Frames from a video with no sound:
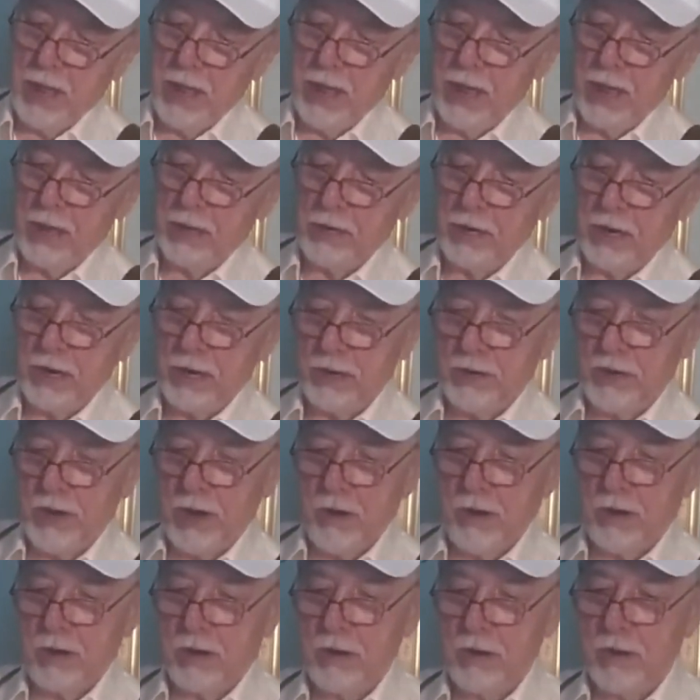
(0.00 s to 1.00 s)

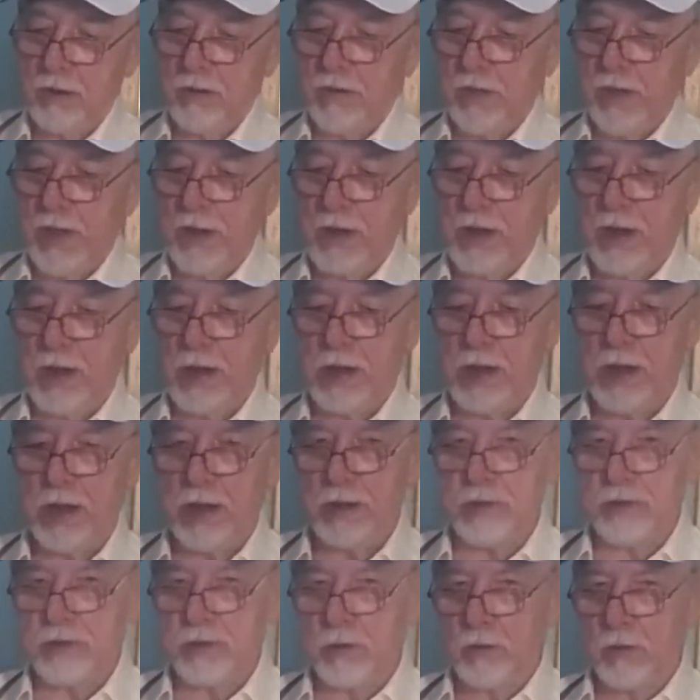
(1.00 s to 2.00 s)
darker than it
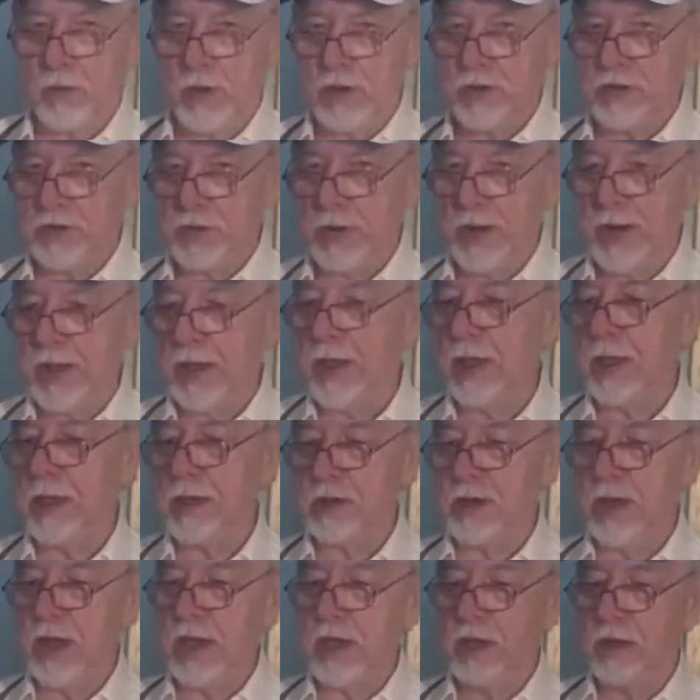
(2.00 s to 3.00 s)
is originally
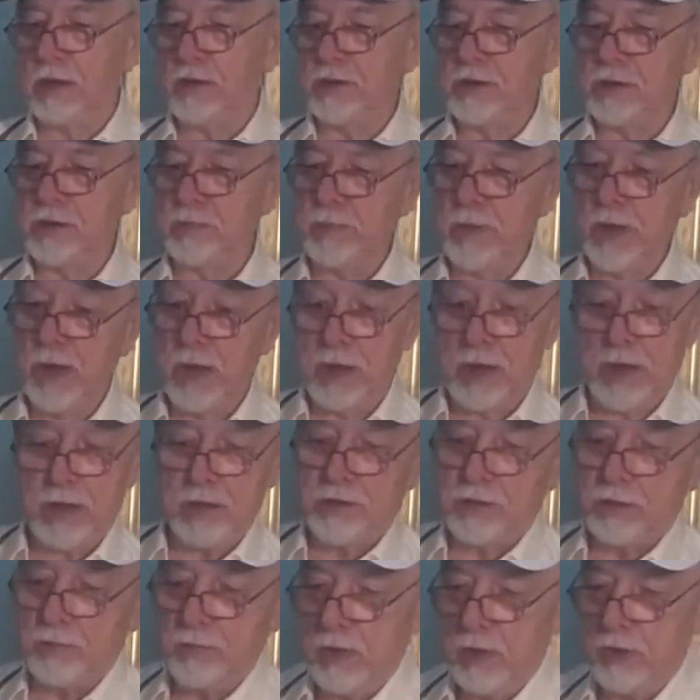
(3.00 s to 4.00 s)
it gets, but
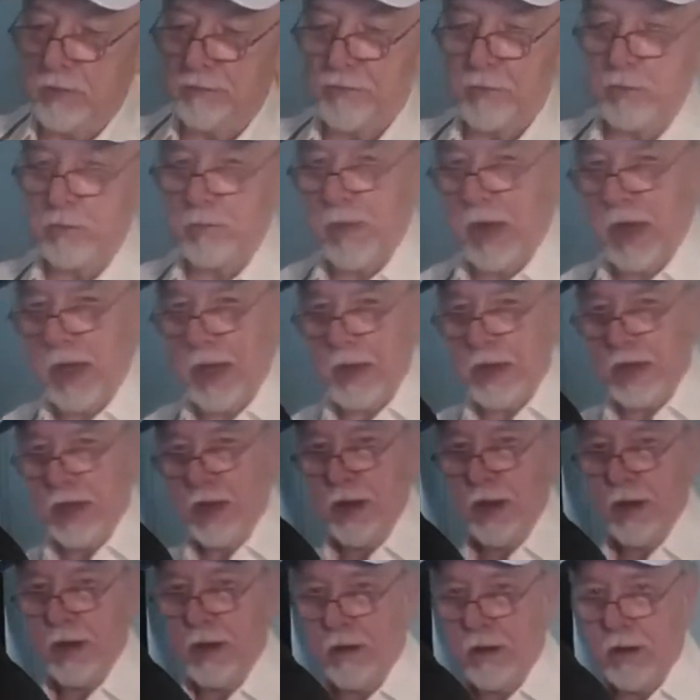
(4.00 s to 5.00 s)
it's beautiful. Mine
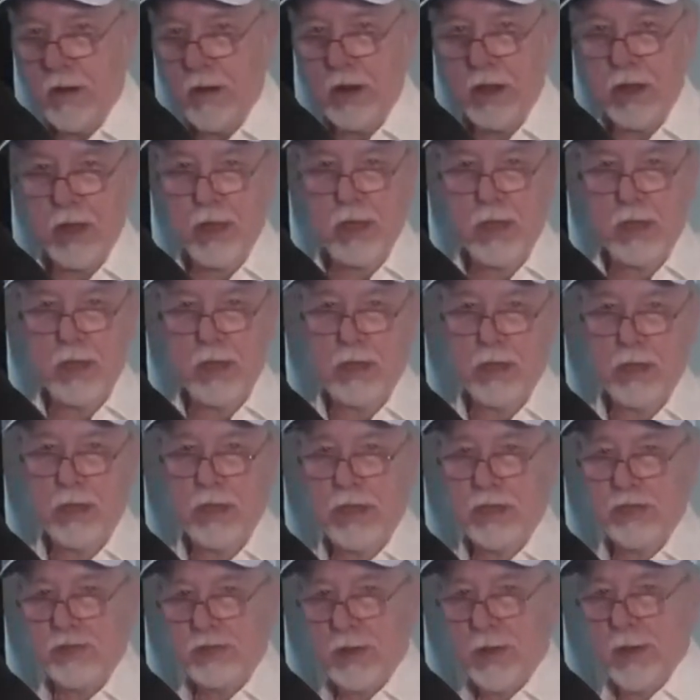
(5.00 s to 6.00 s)
here
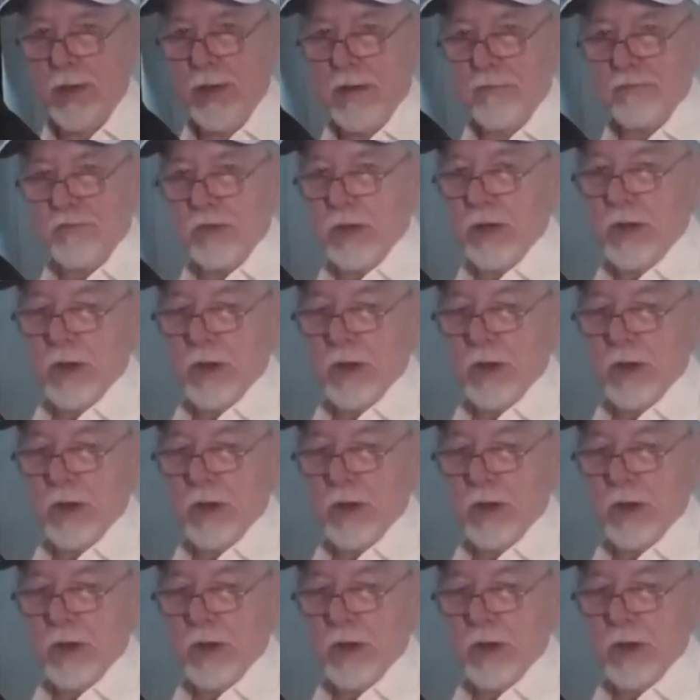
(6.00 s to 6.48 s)
is 11